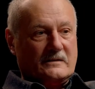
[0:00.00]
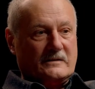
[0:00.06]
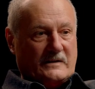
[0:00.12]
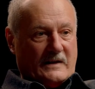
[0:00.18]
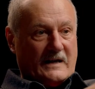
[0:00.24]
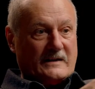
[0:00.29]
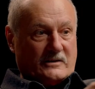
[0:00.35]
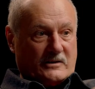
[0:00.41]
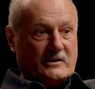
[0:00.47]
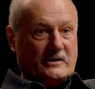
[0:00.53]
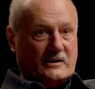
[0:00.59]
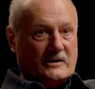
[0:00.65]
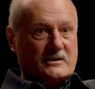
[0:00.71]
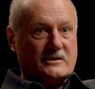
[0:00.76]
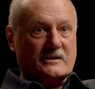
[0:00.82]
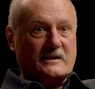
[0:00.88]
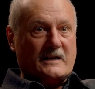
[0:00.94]
that
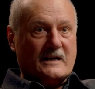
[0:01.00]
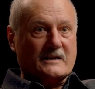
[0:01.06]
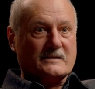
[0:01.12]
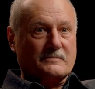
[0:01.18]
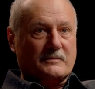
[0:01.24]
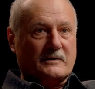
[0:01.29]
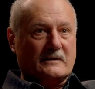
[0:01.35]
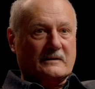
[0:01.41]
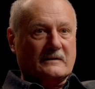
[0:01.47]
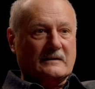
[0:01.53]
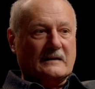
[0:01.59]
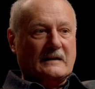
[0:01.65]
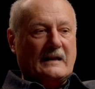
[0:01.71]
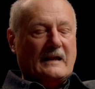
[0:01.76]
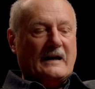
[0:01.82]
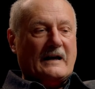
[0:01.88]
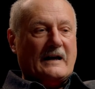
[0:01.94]
Kurdish diaspora.
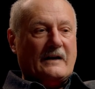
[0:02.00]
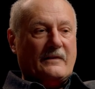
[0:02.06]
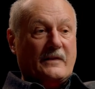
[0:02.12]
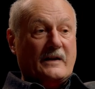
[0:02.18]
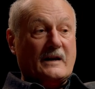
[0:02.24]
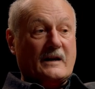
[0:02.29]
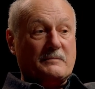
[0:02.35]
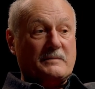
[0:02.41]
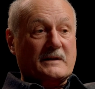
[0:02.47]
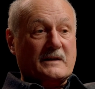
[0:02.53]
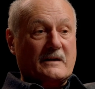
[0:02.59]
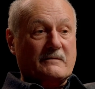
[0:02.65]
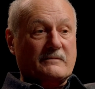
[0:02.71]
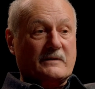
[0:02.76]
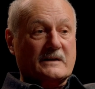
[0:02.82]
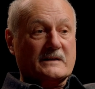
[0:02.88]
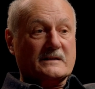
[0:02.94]
And then I
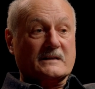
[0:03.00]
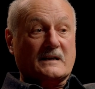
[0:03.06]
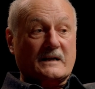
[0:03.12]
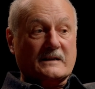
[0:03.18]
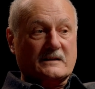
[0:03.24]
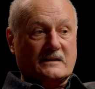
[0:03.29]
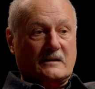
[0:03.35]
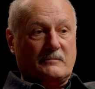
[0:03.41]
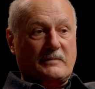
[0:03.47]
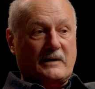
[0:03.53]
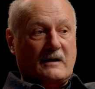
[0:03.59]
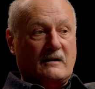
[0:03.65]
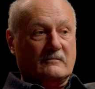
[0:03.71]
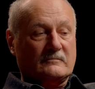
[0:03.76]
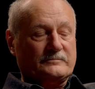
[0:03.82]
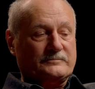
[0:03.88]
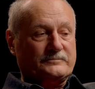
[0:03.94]
became very excited
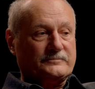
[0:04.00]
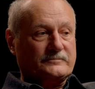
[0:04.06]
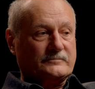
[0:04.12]
about,